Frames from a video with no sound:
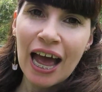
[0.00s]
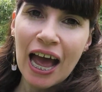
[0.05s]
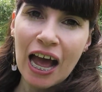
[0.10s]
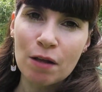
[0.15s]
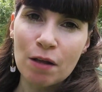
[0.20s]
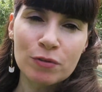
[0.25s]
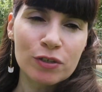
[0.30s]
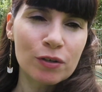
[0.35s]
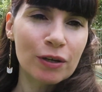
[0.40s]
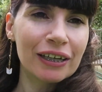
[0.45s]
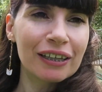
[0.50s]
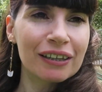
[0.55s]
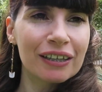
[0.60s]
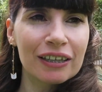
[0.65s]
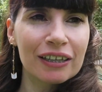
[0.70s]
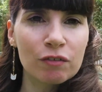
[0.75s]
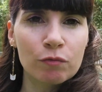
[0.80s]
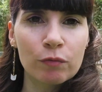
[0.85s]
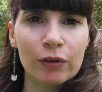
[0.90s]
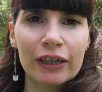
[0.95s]
Um, so
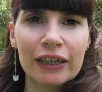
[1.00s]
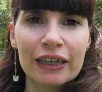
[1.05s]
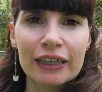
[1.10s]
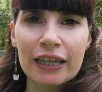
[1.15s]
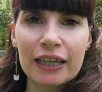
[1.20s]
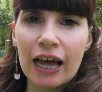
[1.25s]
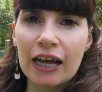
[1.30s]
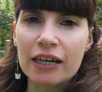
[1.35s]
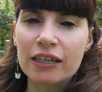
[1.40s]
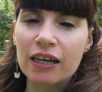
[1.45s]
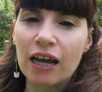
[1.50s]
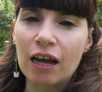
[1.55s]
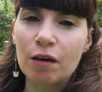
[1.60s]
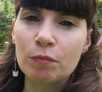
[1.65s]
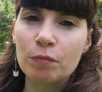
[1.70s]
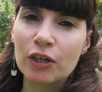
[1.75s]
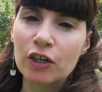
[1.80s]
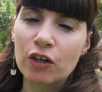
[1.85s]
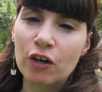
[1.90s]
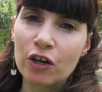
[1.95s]
anything really that
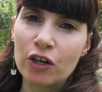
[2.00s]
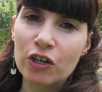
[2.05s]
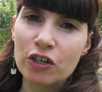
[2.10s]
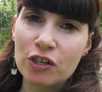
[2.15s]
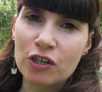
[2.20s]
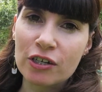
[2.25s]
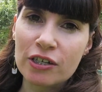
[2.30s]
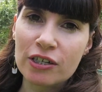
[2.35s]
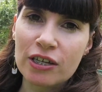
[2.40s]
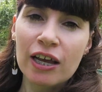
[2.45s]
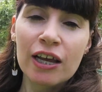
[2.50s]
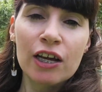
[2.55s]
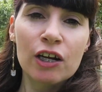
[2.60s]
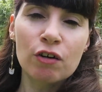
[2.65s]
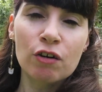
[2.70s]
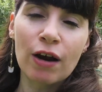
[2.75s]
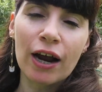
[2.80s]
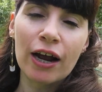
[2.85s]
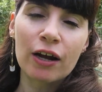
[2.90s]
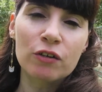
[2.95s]
um, encourages
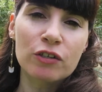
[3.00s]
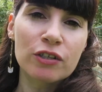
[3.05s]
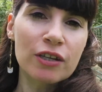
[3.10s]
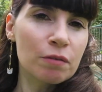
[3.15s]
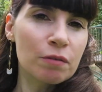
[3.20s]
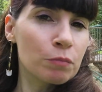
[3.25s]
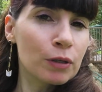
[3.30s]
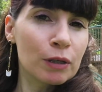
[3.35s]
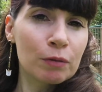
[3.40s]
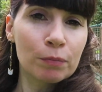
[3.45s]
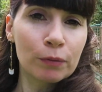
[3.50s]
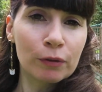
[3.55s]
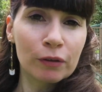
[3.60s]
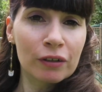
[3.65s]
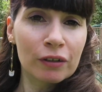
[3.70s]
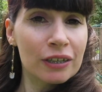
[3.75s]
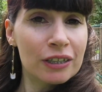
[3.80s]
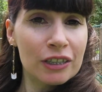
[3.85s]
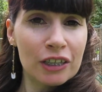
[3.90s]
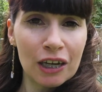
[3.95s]
crowds and
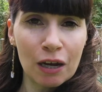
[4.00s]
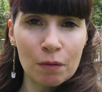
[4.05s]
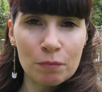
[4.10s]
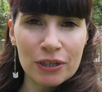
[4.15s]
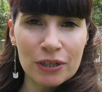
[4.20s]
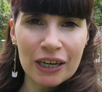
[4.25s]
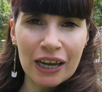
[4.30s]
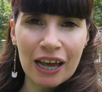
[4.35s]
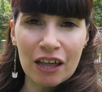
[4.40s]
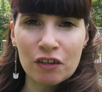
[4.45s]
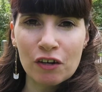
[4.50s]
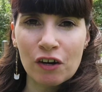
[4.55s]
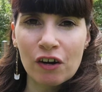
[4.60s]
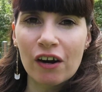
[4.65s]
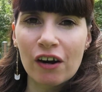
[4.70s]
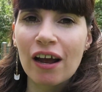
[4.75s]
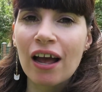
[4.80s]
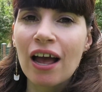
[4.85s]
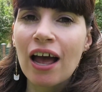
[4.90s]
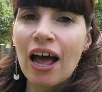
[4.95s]
people to come
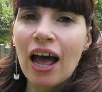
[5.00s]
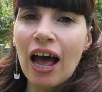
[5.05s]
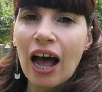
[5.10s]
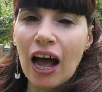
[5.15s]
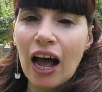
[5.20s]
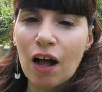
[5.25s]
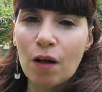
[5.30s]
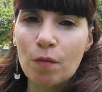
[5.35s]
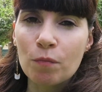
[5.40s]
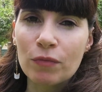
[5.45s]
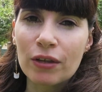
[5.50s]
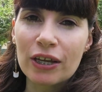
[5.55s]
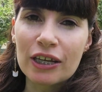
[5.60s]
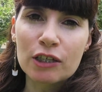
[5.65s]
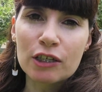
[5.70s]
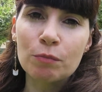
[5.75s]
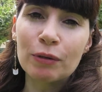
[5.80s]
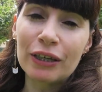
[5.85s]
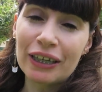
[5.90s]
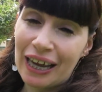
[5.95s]
together um,
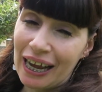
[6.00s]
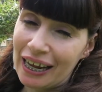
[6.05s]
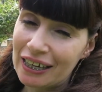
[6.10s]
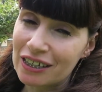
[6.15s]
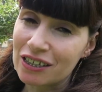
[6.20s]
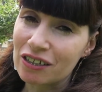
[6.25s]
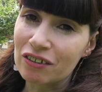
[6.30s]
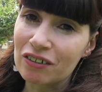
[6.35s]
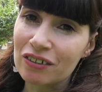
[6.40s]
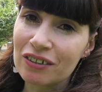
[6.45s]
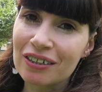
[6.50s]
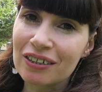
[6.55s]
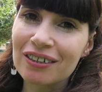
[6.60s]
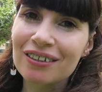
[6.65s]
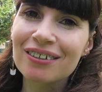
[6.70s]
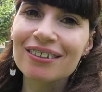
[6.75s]
is being cancelled,